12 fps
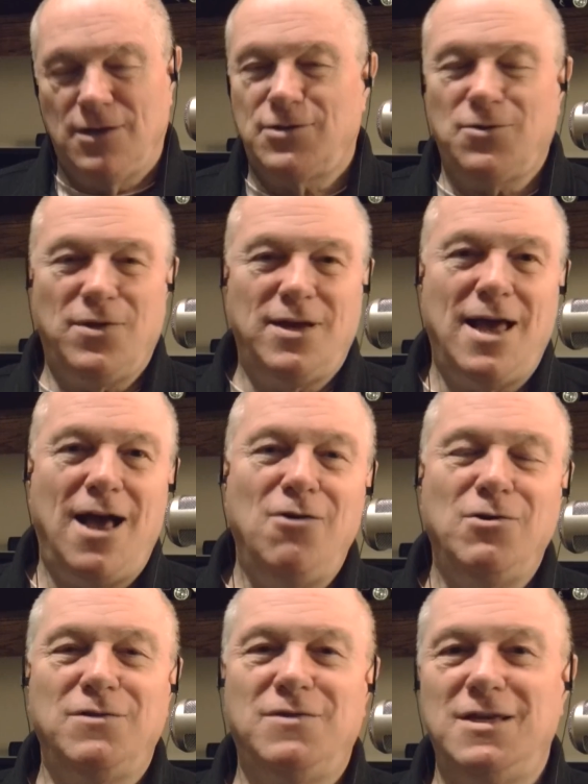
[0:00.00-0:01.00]
So then
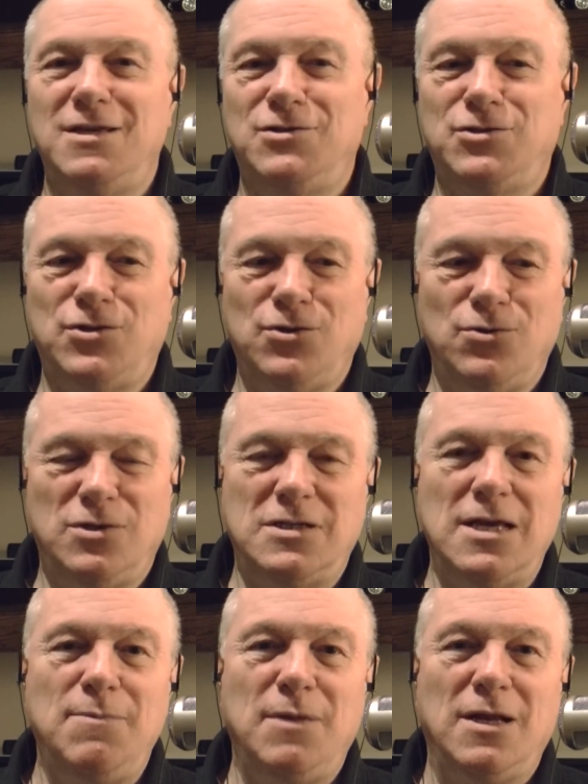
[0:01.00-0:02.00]
how could these two
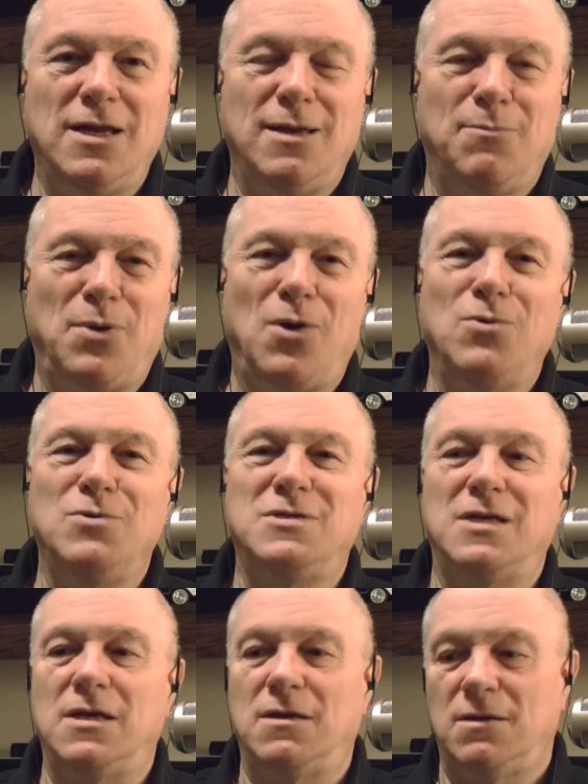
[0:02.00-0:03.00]
seemingly
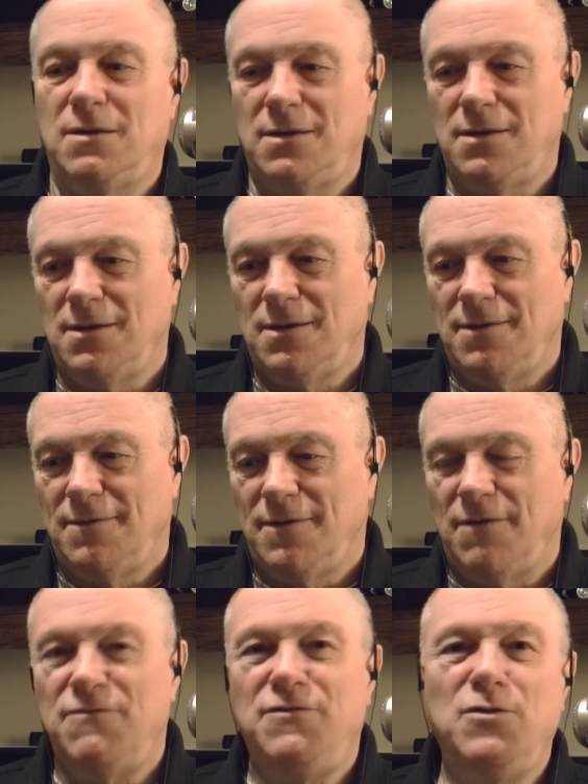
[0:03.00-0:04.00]
opposing
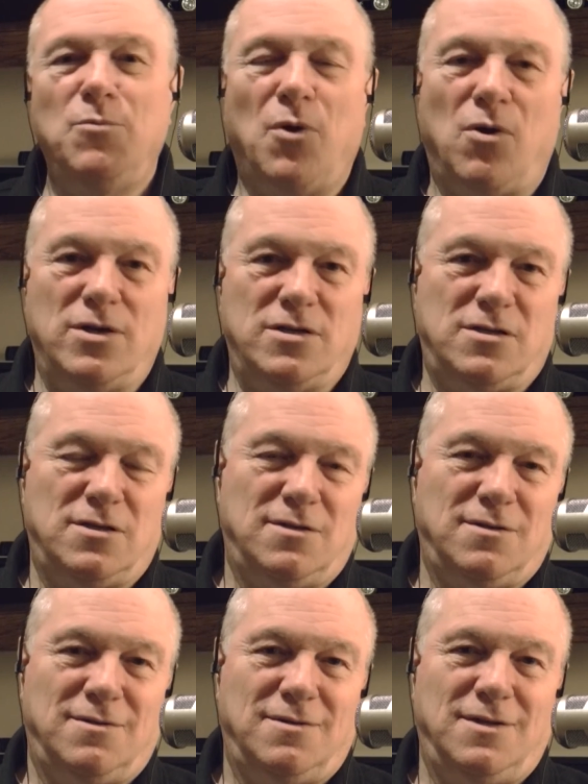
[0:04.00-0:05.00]
viewpoints
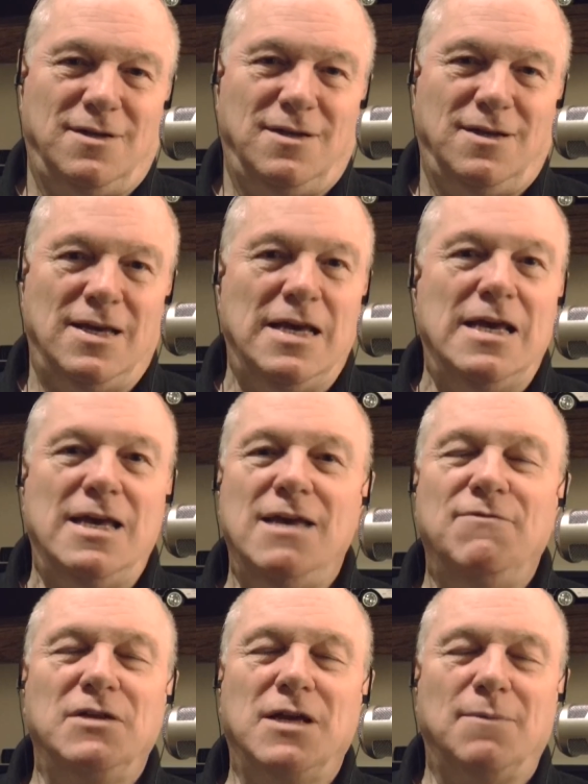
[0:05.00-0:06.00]

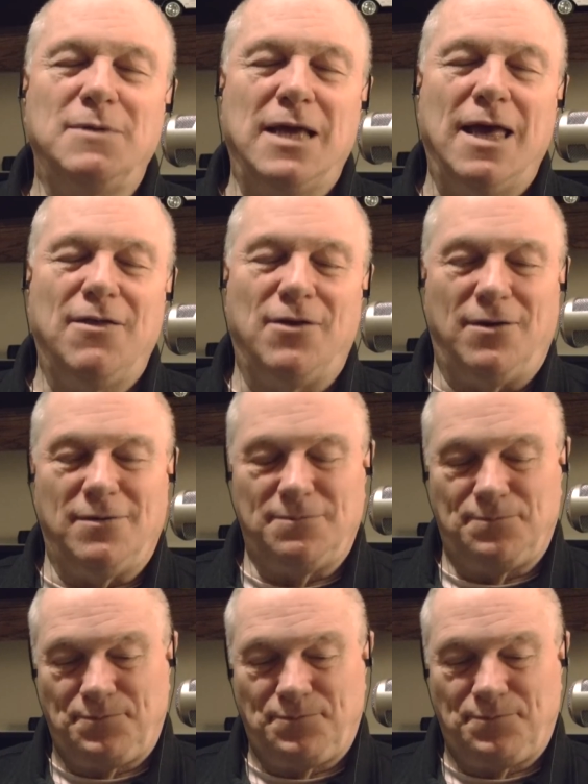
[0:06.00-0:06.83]
even come together?